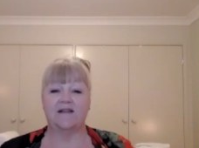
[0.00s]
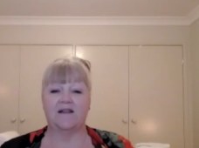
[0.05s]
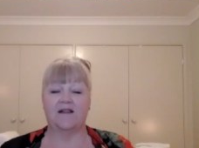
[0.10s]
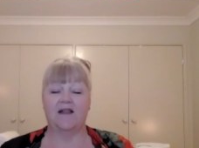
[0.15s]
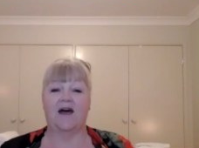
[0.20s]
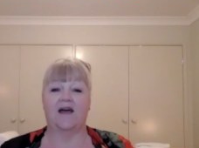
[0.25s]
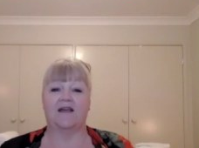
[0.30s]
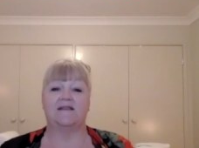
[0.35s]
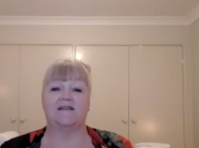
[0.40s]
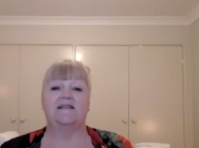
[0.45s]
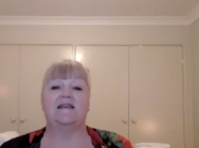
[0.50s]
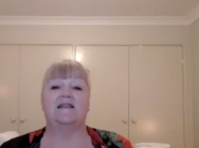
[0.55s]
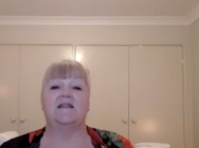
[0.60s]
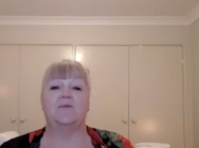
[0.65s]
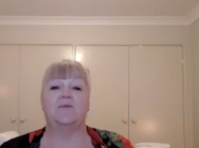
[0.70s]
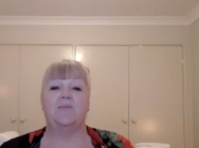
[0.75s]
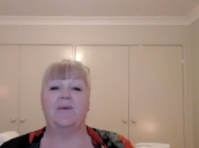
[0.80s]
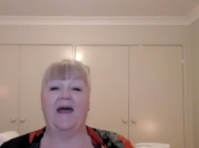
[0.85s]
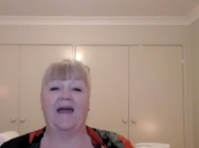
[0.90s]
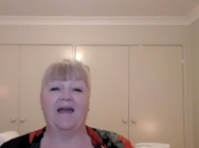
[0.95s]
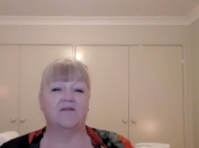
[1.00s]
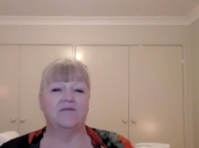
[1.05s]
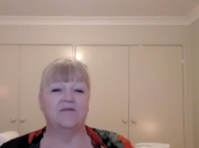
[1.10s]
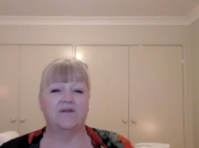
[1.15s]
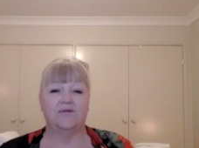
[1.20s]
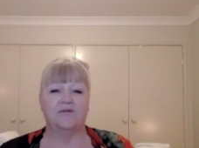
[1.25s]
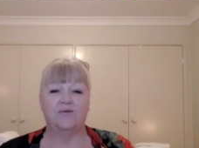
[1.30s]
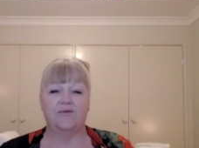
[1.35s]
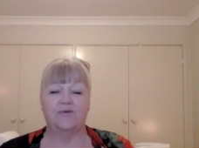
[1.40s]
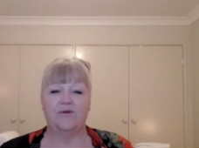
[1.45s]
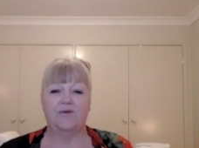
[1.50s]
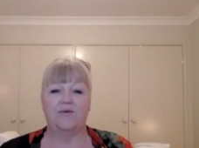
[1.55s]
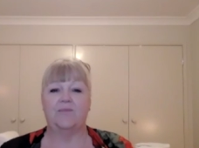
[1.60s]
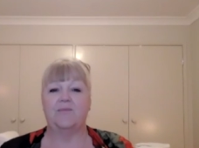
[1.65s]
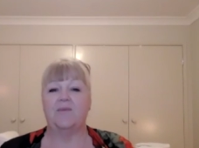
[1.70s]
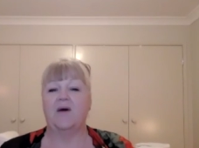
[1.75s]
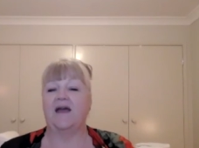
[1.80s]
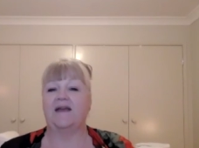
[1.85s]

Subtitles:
class at the back of the room.